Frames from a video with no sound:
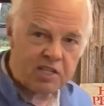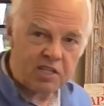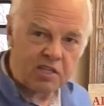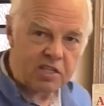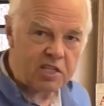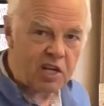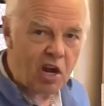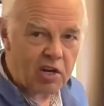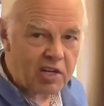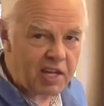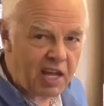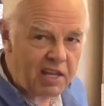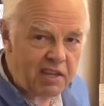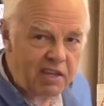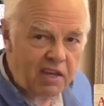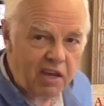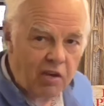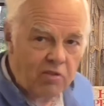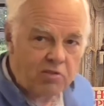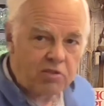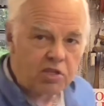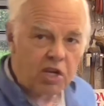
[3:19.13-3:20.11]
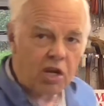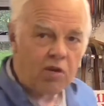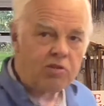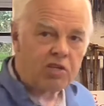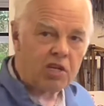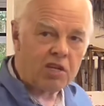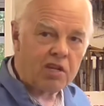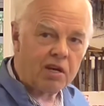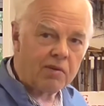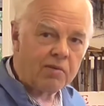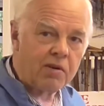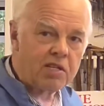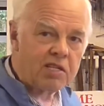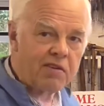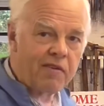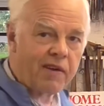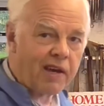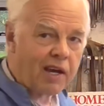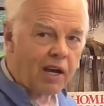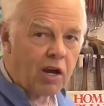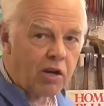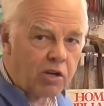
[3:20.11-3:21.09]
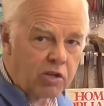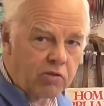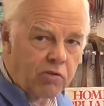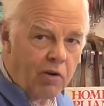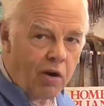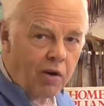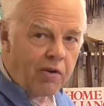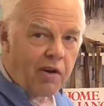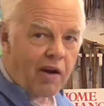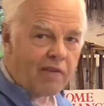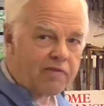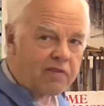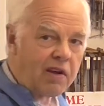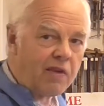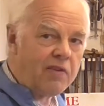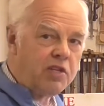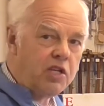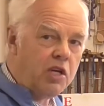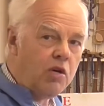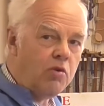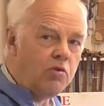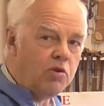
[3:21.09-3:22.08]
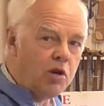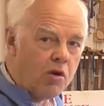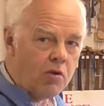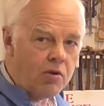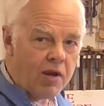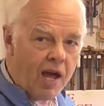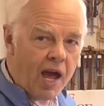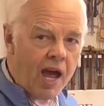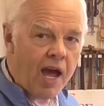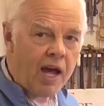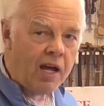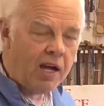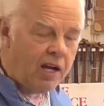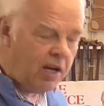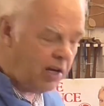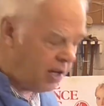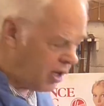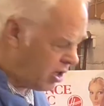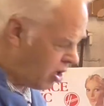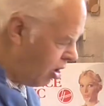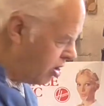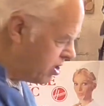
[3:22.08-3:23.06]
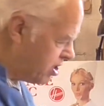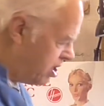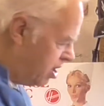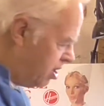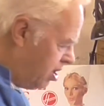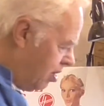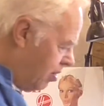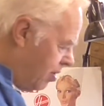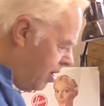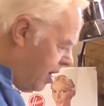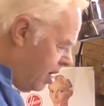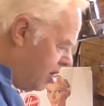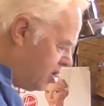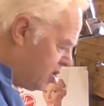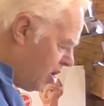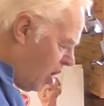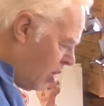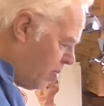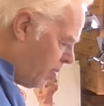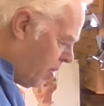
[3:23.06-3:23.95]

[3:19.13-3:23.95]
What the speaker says: and there's hardly anything you can do to them, because if it goes wrong you have to have a new unit. The cost of the unit is so